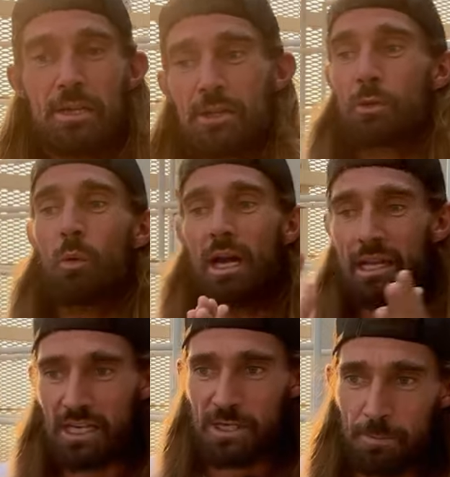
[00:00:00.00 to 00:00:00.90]
So what I'd
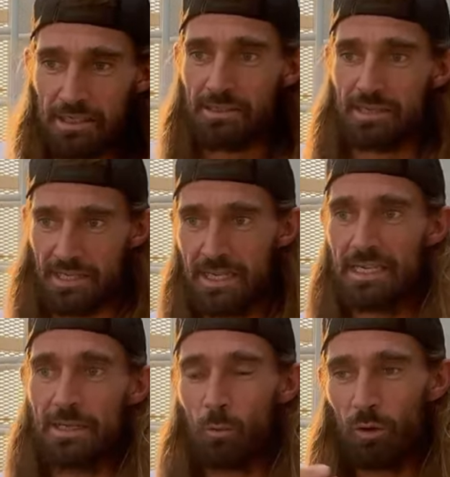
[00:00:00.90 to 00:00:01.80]
expect to
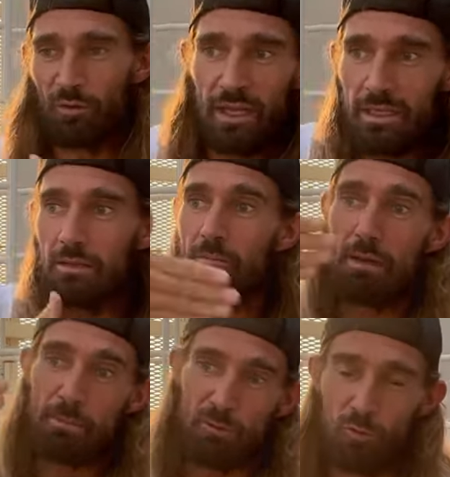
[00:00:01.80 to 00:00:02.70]
see within
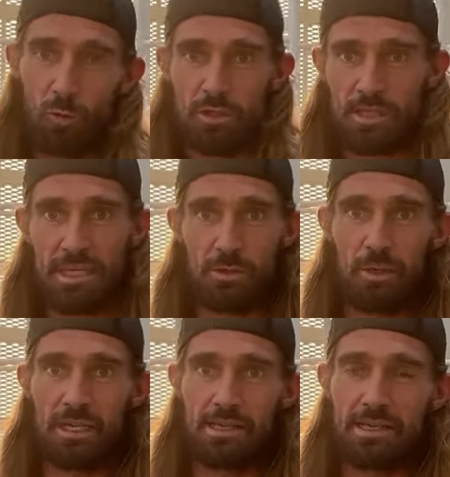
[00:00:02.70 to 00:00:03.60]
maybe 4 to 6
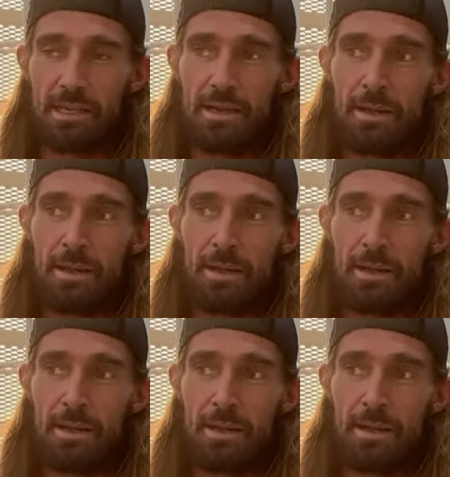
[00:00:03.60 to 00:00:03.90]
weeks,